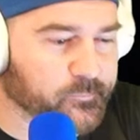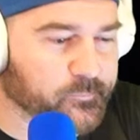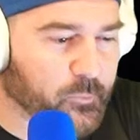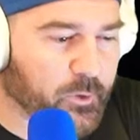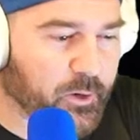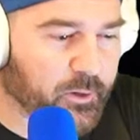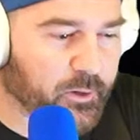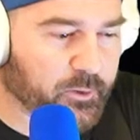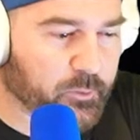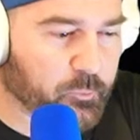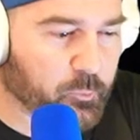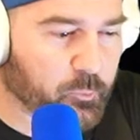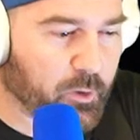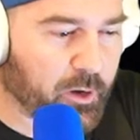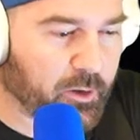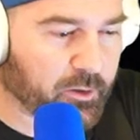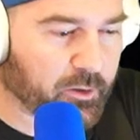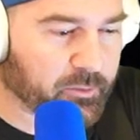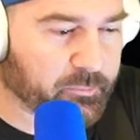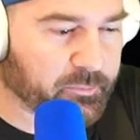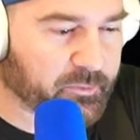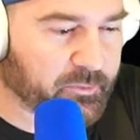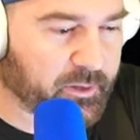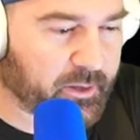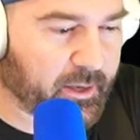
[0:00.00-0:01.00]

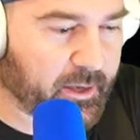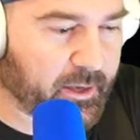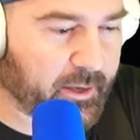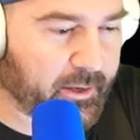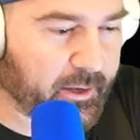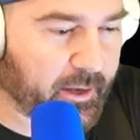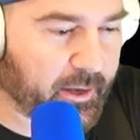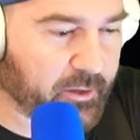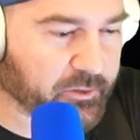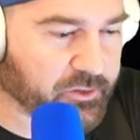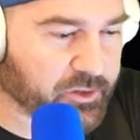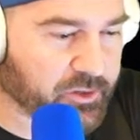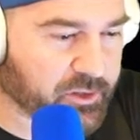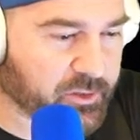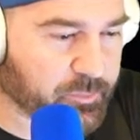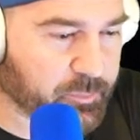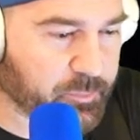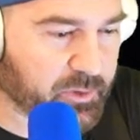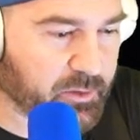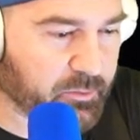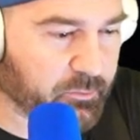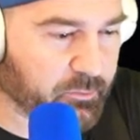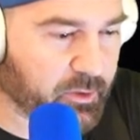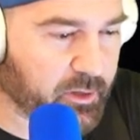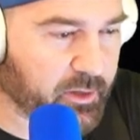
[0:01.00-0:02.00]
welcome. Today I'll just be
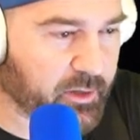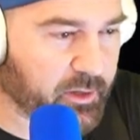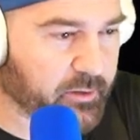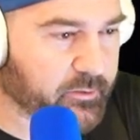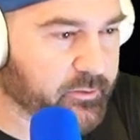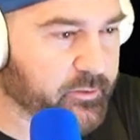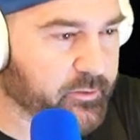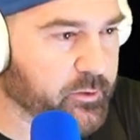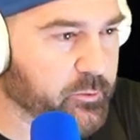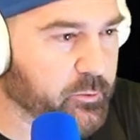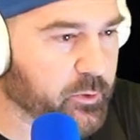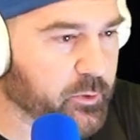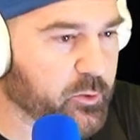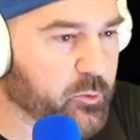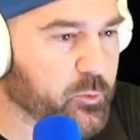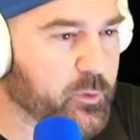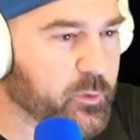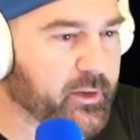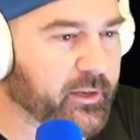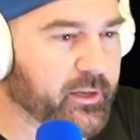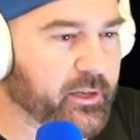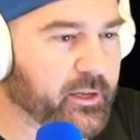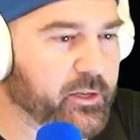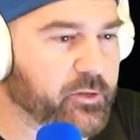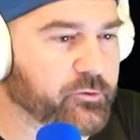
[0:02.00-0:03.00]
running through a quick
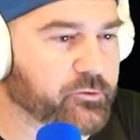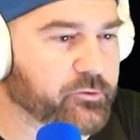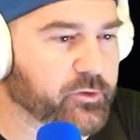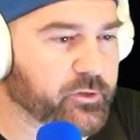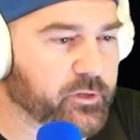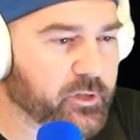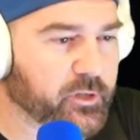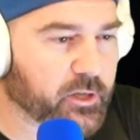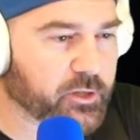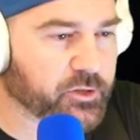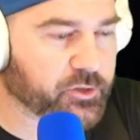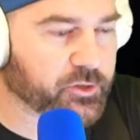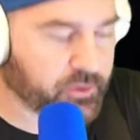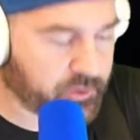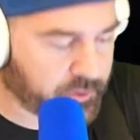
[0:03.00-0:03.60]
introduction to